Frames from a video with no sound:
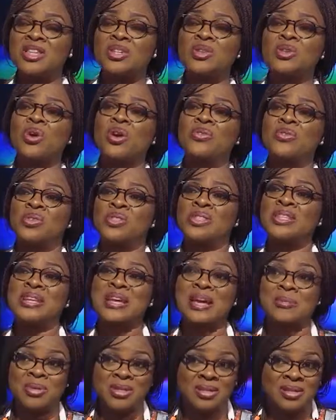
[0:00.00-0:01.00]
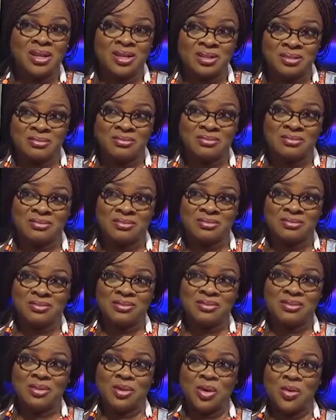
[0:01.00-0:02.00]
Well, seeing you, obviously it can be done.
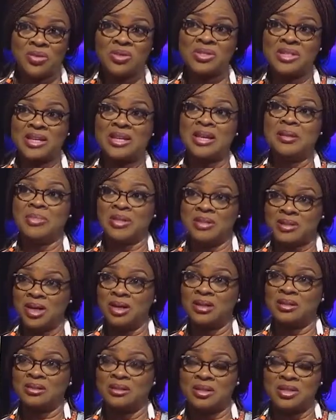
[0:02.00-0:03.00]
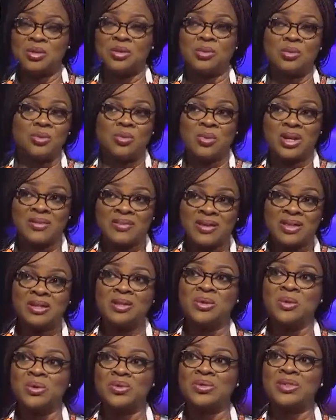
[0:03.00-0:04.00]
Mm-hmm. Obviously it can be done. You know,
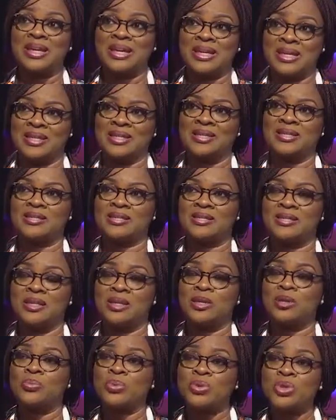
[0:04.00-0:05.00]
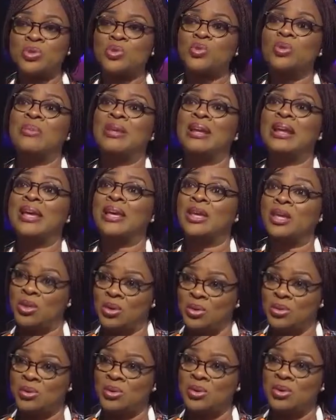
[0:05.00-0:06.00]
whatever the North is, it can produce women
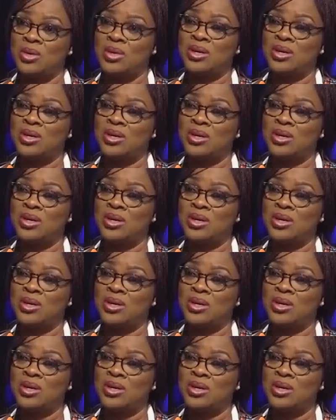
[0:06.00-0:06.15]
like you.